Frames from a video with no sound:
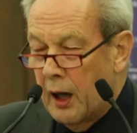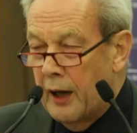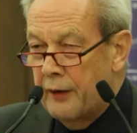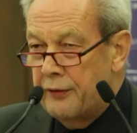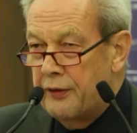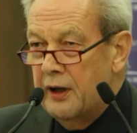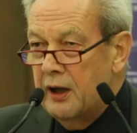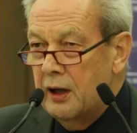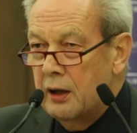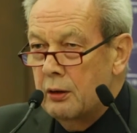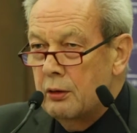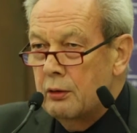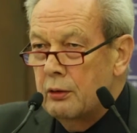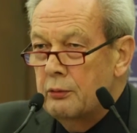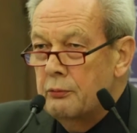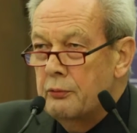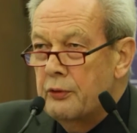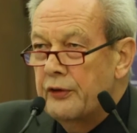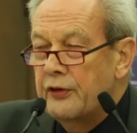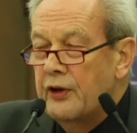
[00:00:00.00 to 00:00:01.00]
I think you
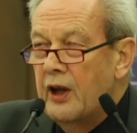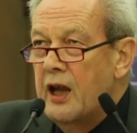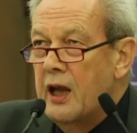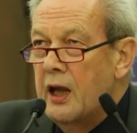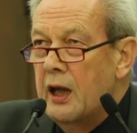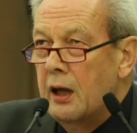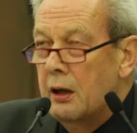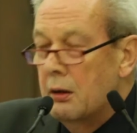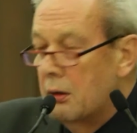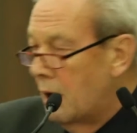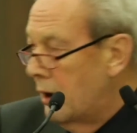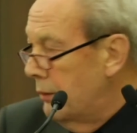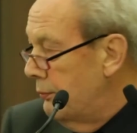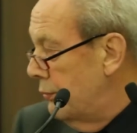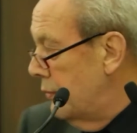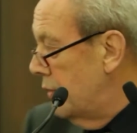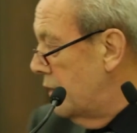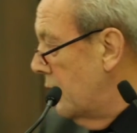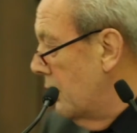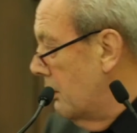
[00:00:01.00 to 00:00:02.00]
can say,
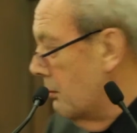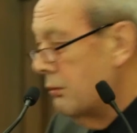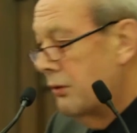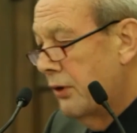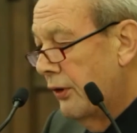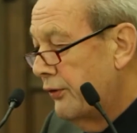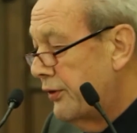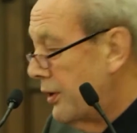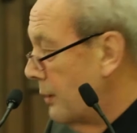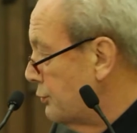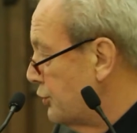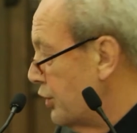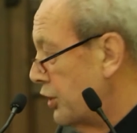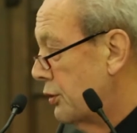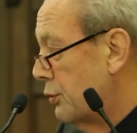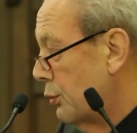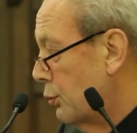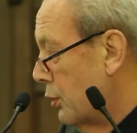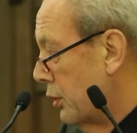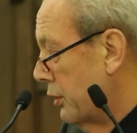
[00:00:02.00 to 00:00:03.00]

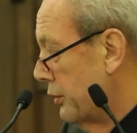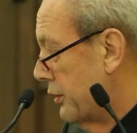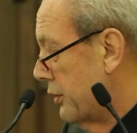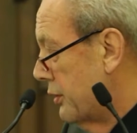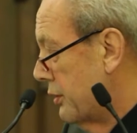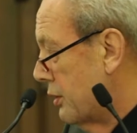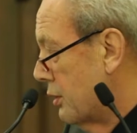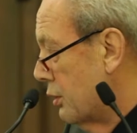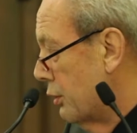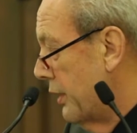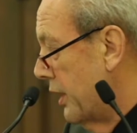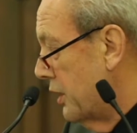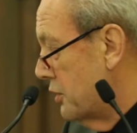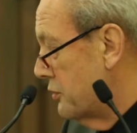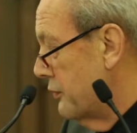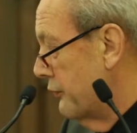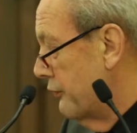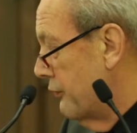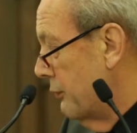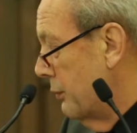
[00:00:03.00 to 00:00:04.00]
subject to what
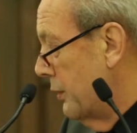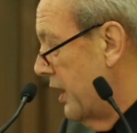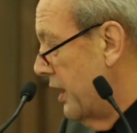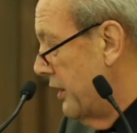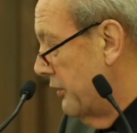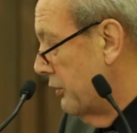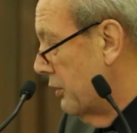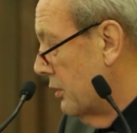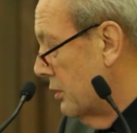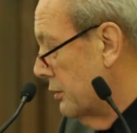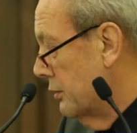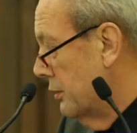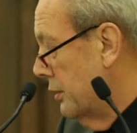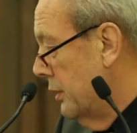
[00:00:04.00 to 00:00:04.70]
correction from Geza,